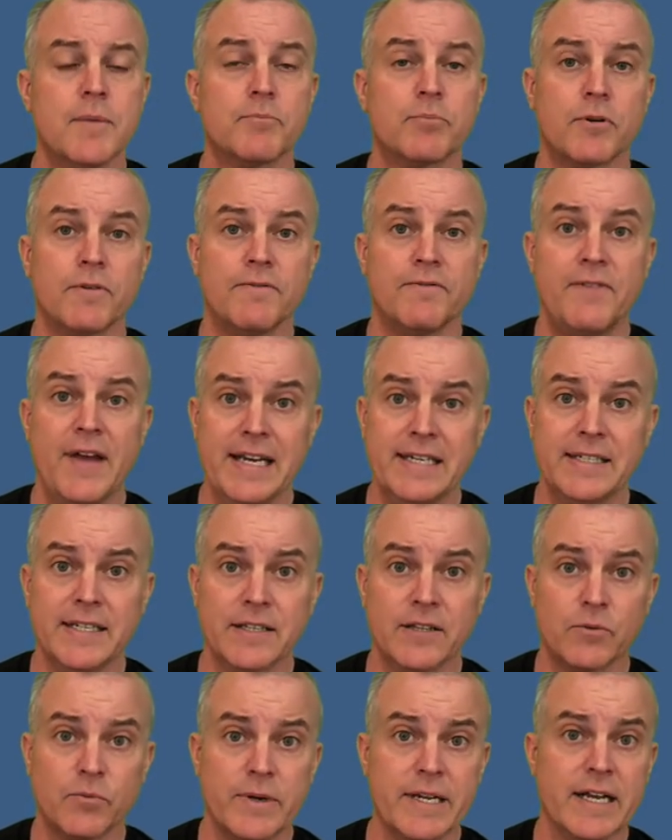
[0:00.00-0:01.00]

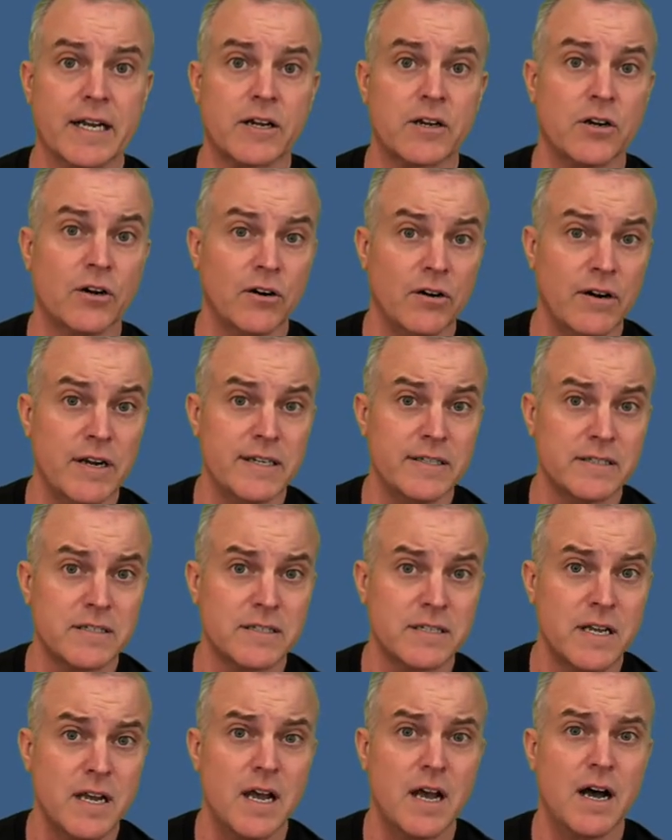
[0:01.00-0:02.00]
preventing the
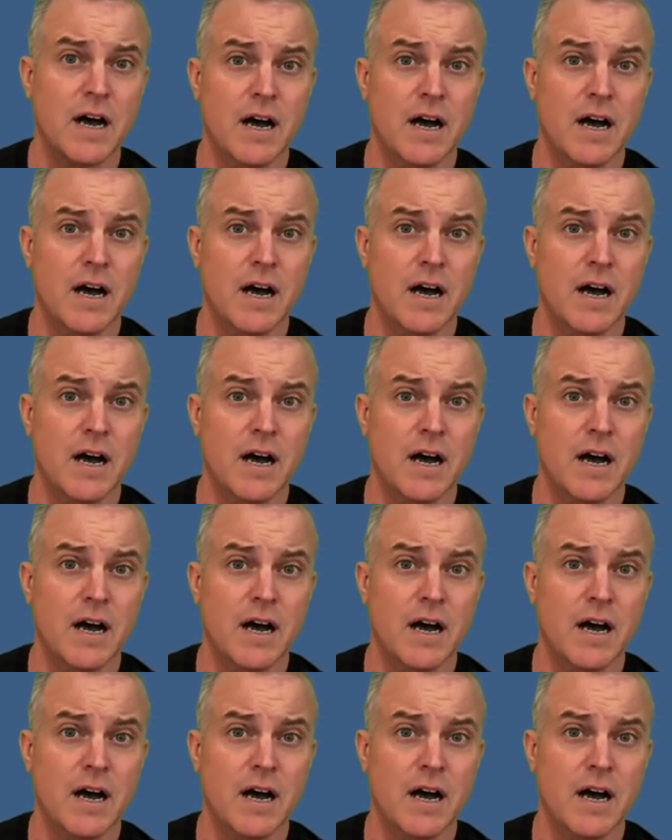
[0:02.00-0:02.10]
reoccurrence